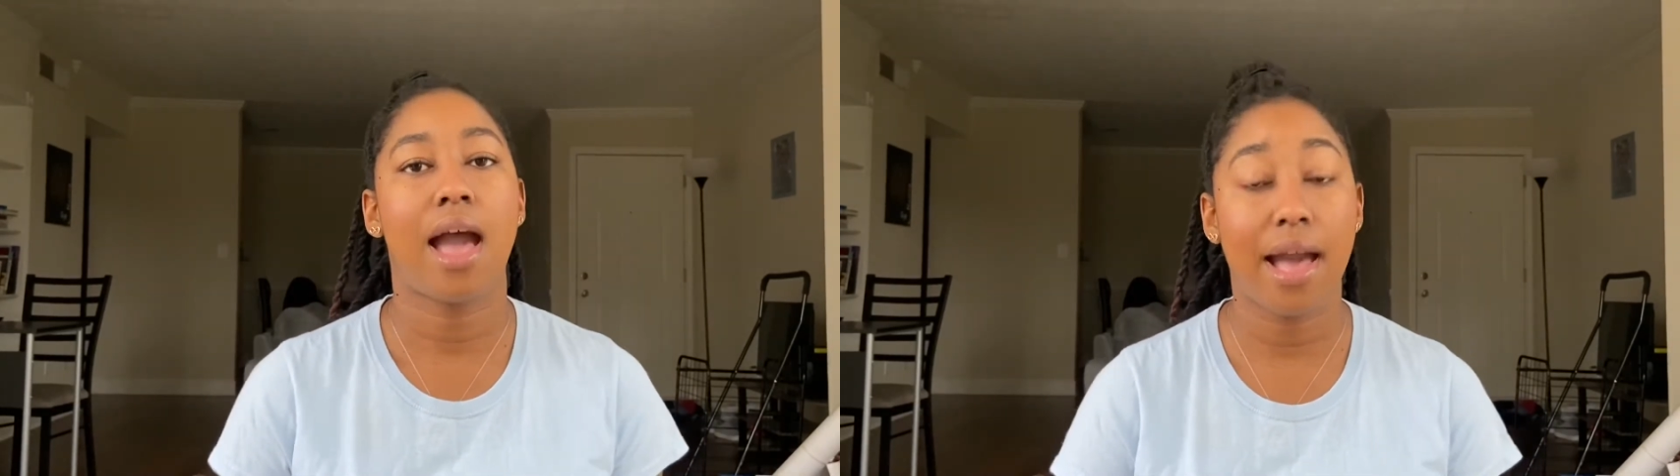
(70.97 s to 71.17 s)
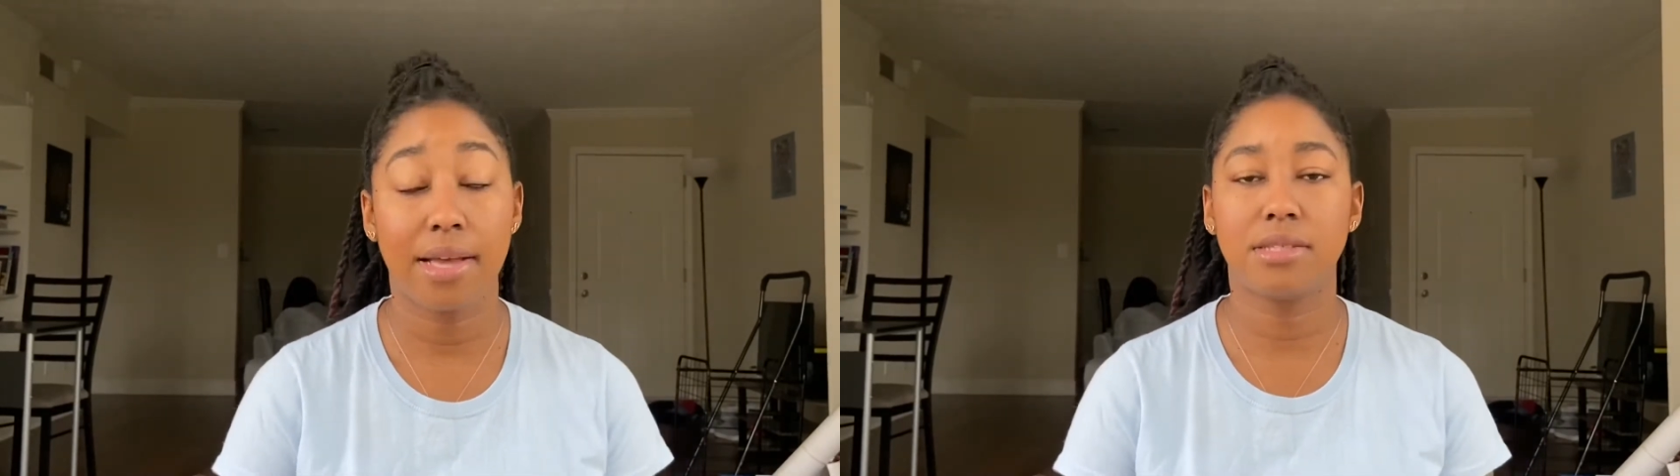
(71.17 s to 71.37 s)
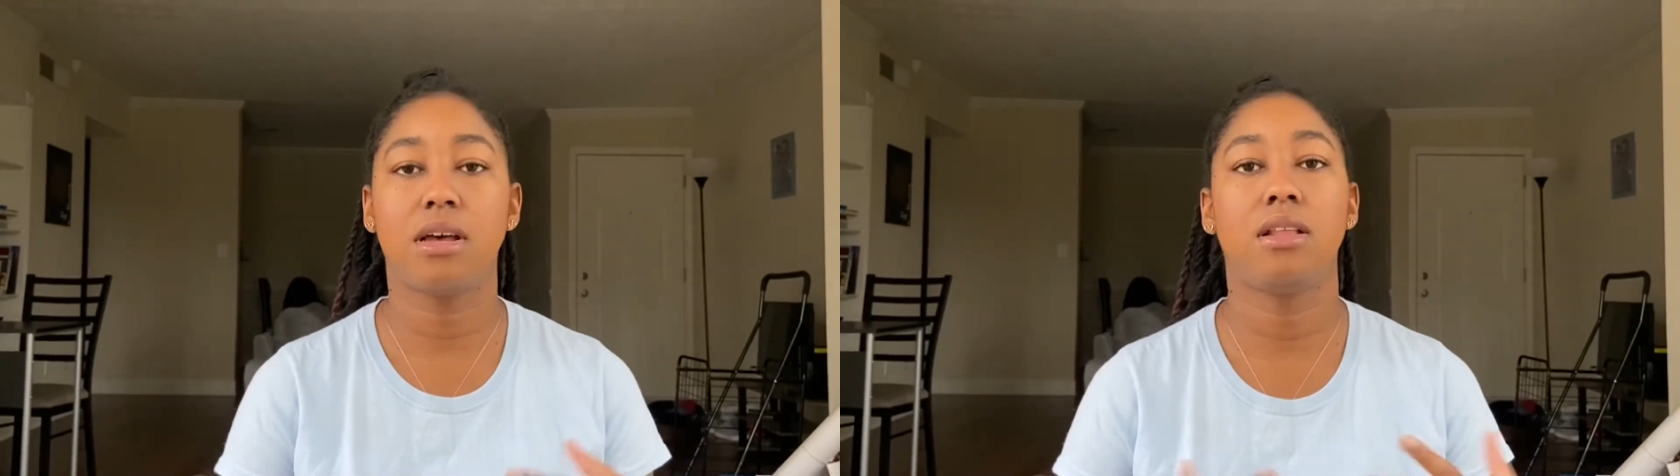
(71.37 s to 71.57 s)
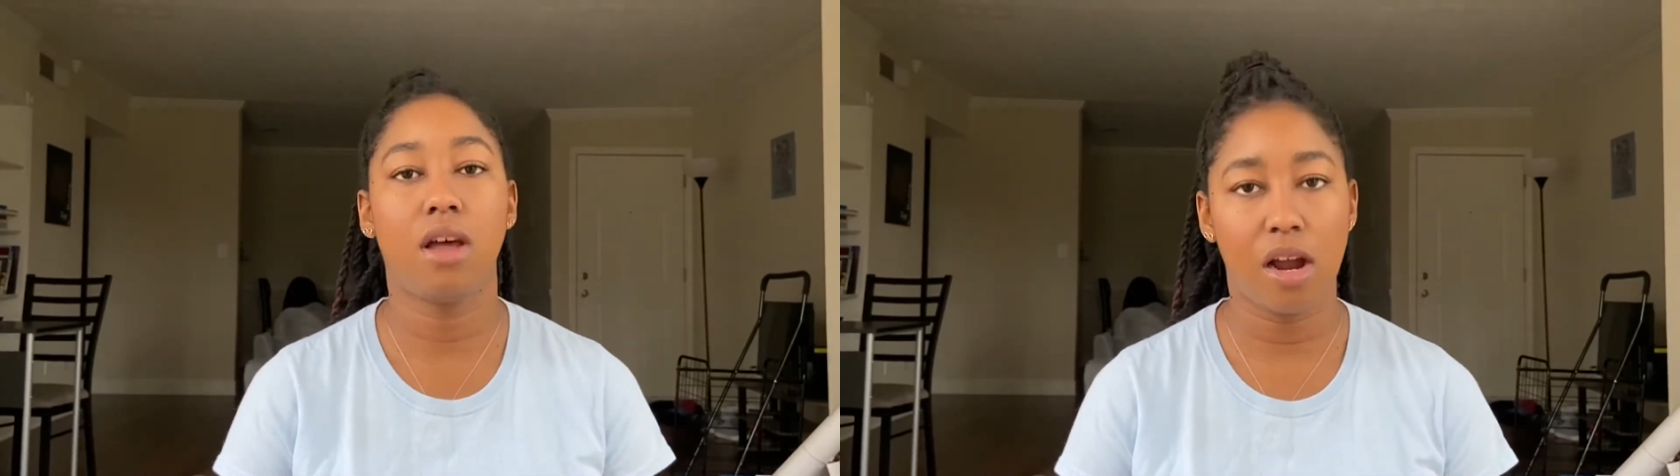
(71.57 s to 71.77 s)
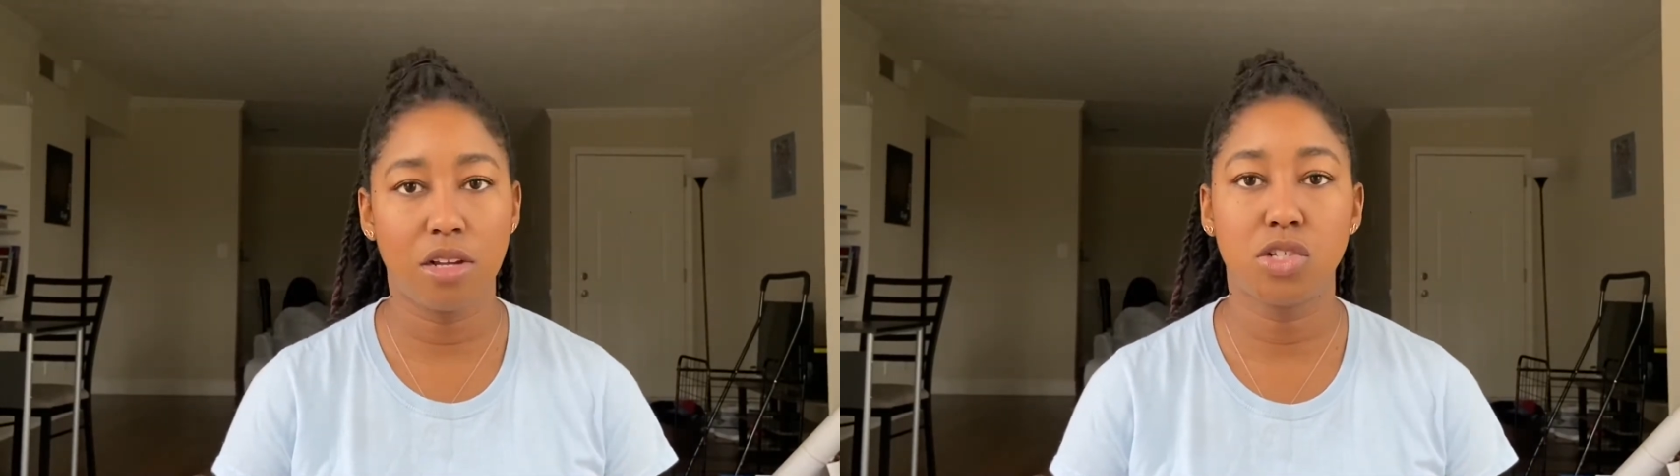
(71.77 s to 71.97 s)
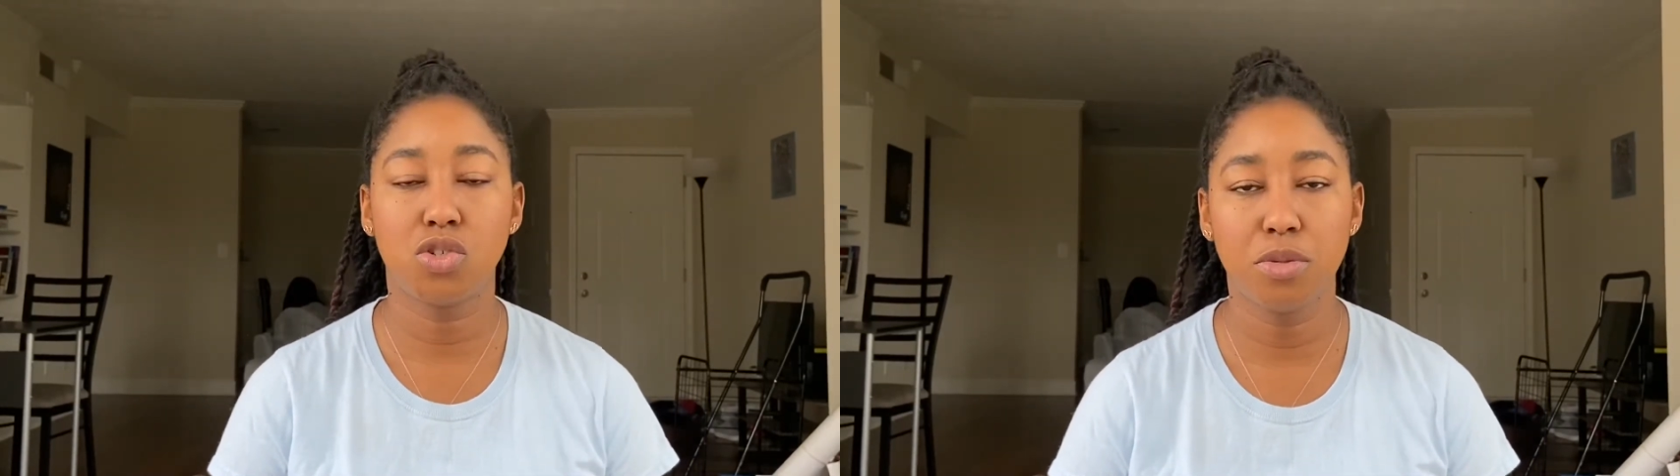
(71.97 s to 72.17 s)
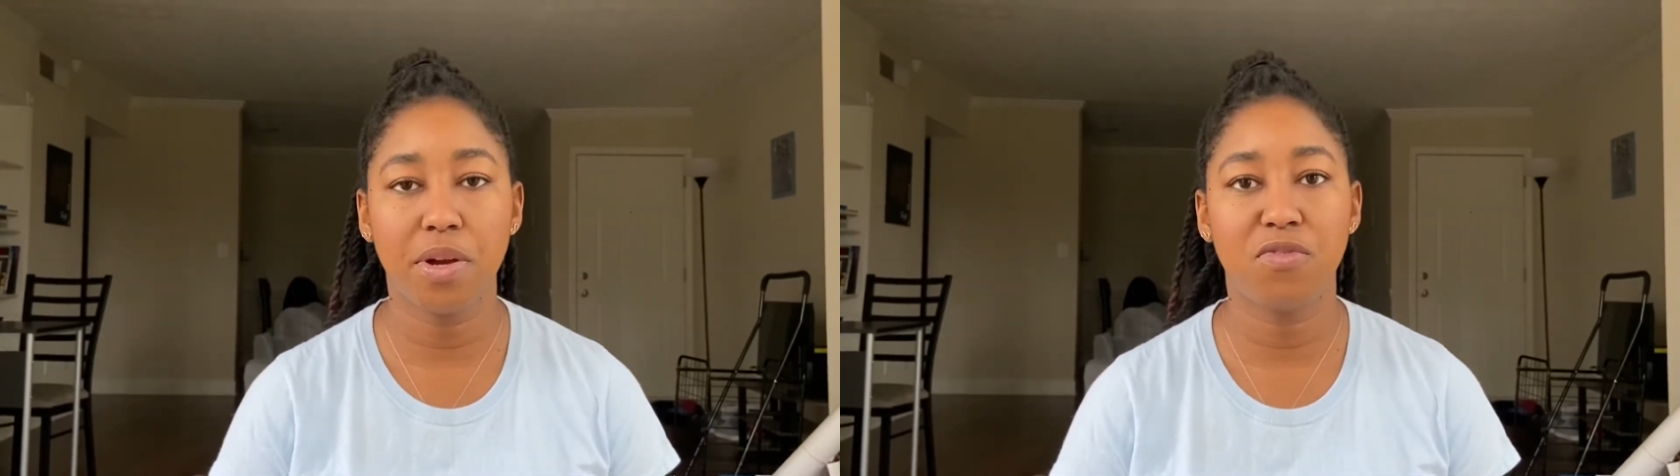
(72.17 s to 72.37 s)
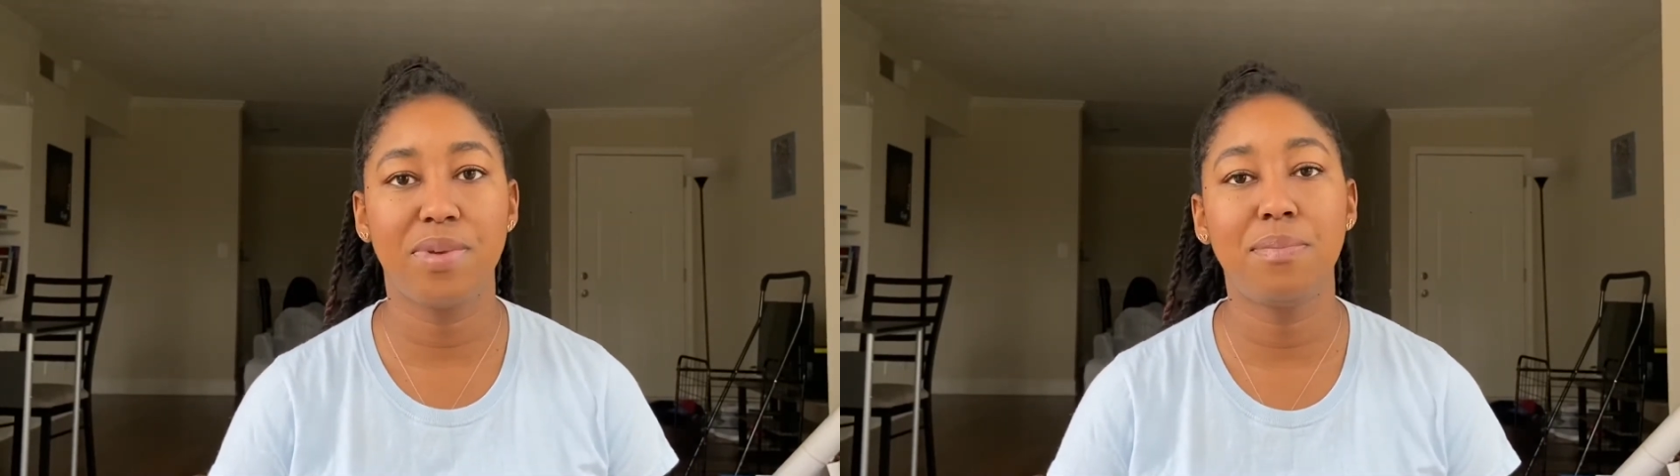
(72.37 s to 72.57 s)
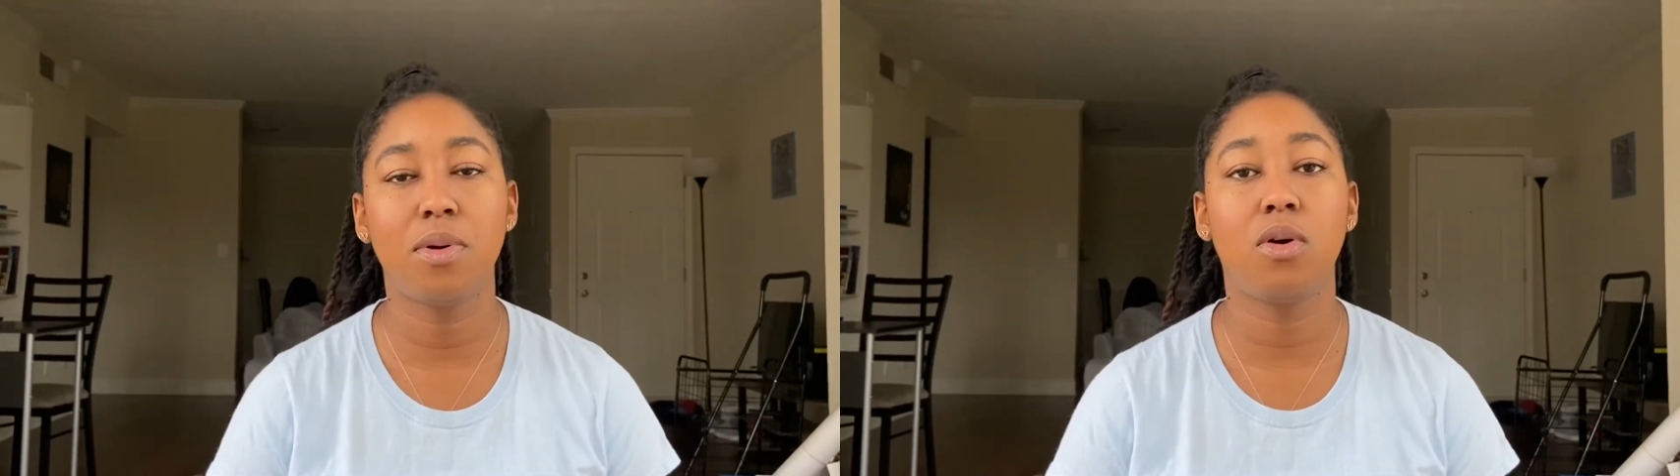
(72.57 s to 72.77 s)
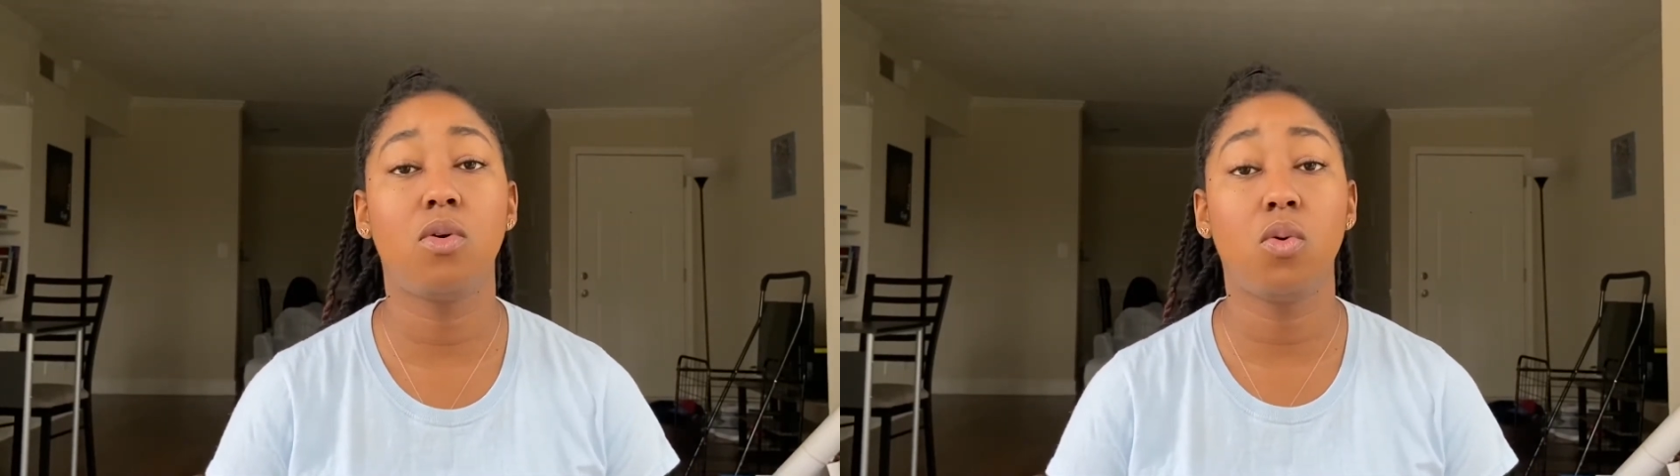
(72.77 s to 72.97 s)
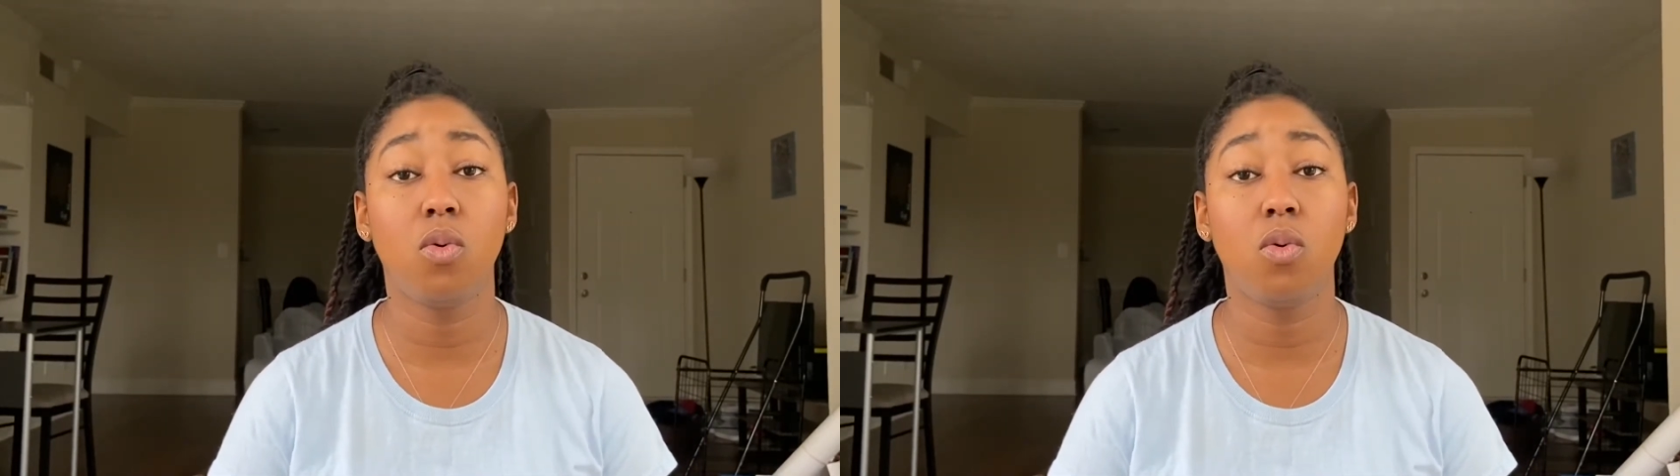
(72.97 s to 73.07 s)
as a large group of people